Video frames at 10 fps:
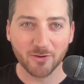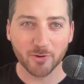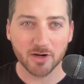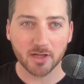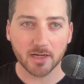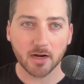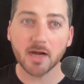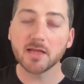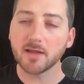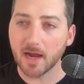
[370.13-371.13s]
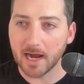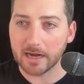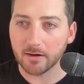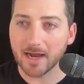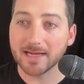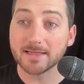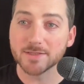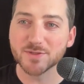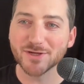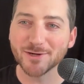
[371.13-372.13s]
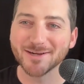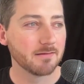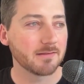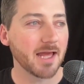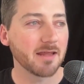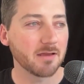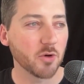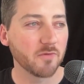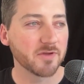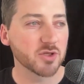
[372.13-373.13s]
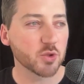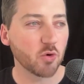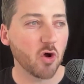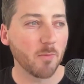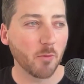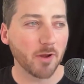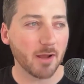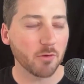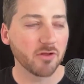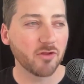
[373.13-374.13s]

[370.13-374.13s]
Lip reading: where you're like, I need to hire, I need to start letting go of control. But what I want to